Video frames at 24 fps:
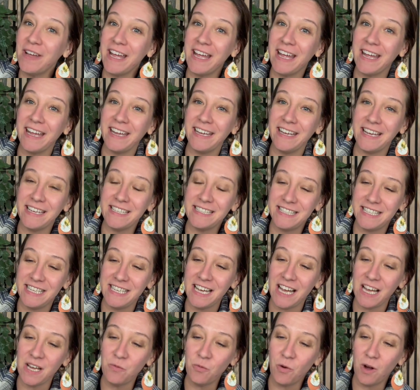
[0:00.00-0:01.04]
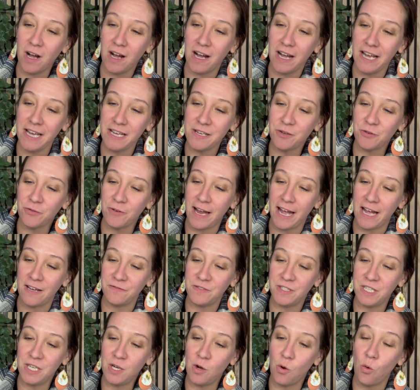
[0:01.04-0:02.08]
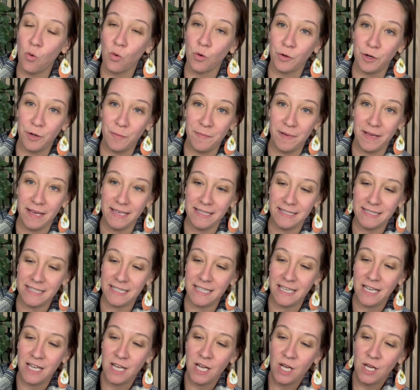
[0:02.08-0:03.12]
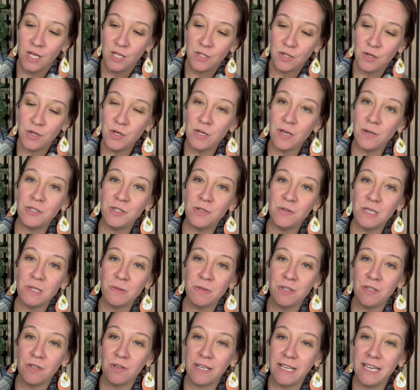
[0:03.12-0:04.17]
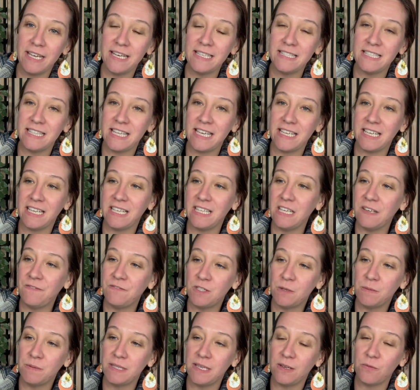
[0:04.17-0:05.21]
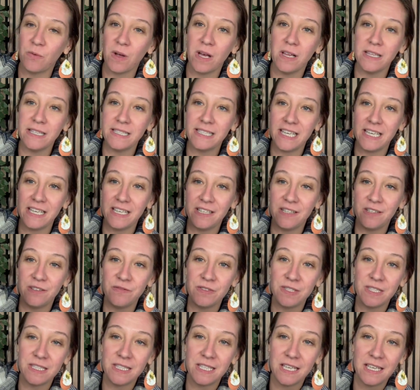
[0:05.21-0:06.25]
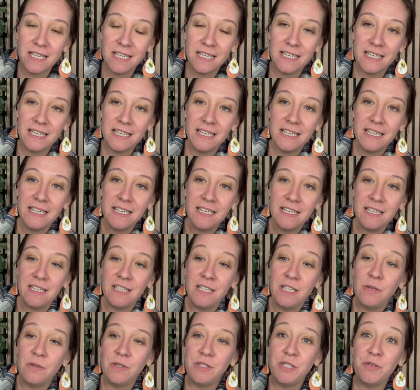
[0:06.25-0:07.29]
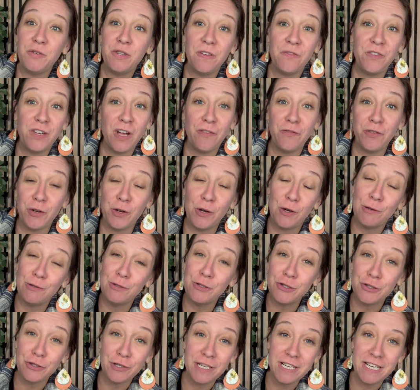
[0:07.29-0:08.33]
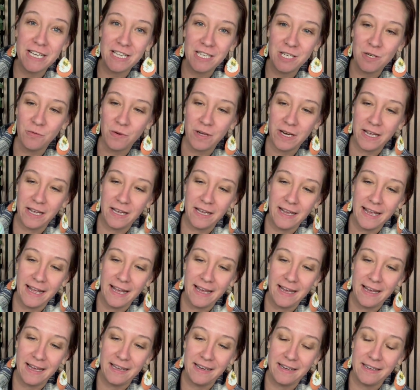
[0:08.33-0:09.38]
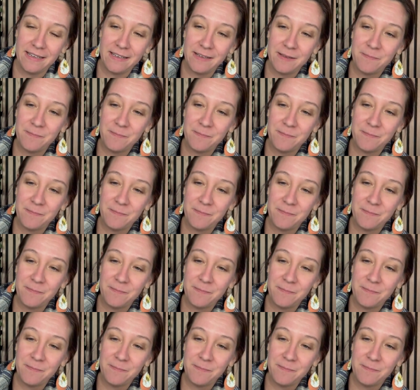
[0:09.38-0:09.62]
a DIY crafty ornament. So you can do this with your kids and they can gift them to relatives. You can do it if you have your own tree and you want to add